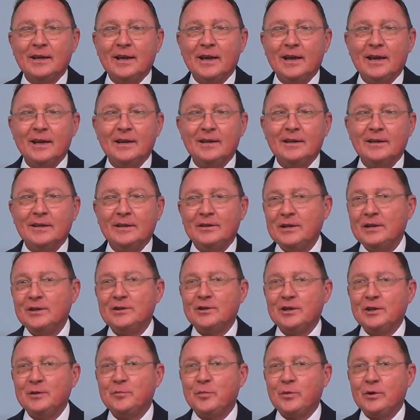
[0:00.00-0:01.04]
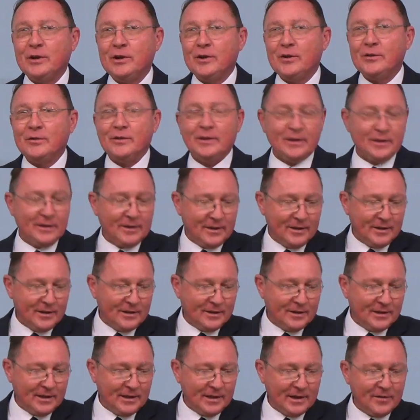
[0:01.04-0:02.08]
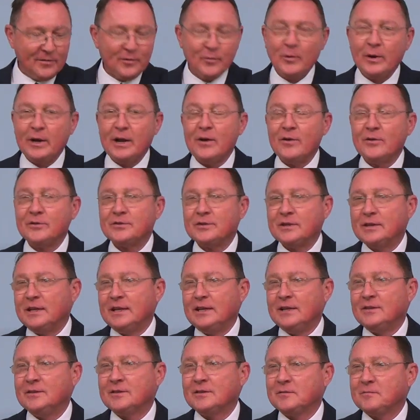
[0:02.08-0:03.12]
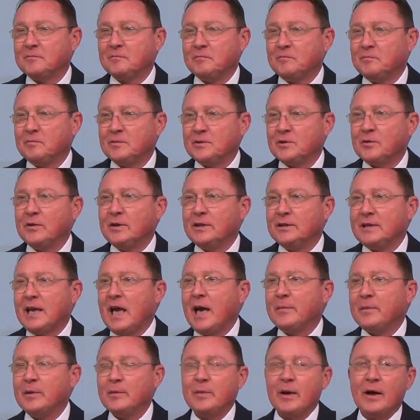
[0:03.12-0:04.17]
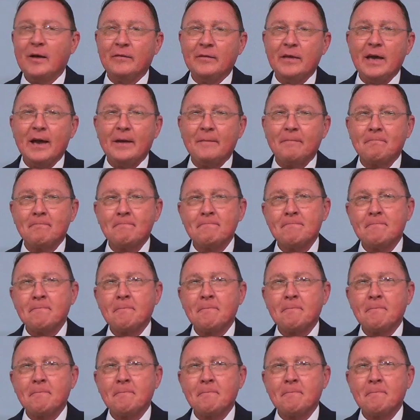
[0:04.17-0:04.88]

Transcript: and uh, she's prettier than, than everyone else, and he's so he's happy about that.